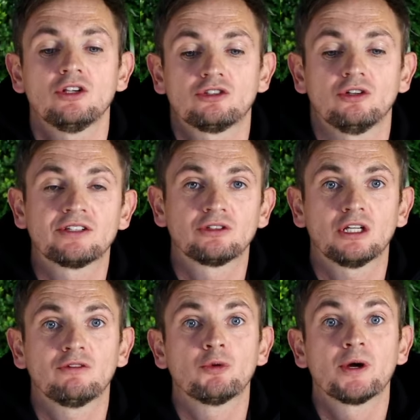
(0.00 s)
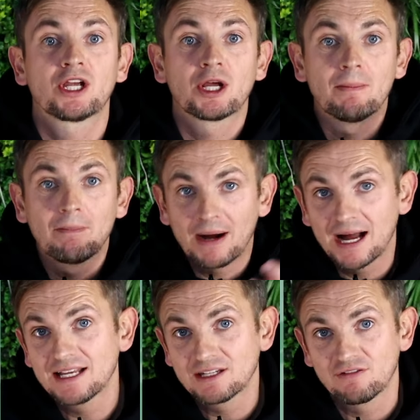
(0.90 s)
So this will give you a
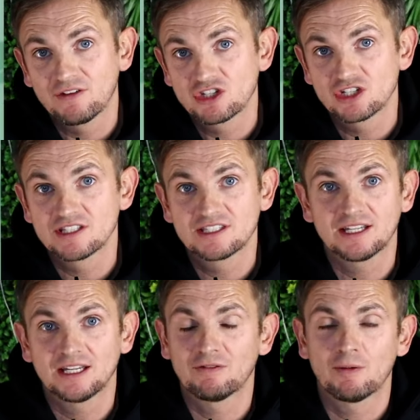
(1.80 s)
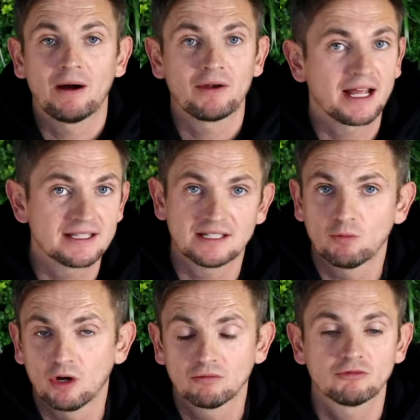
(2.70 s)
combined efficiency of about
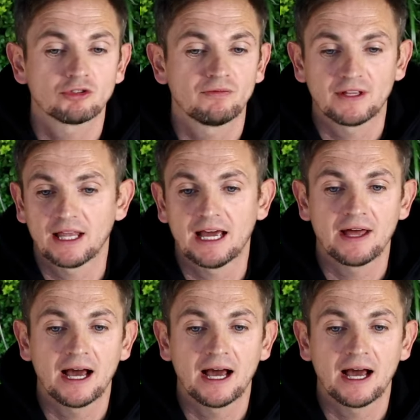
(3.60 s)
ninety-one, something like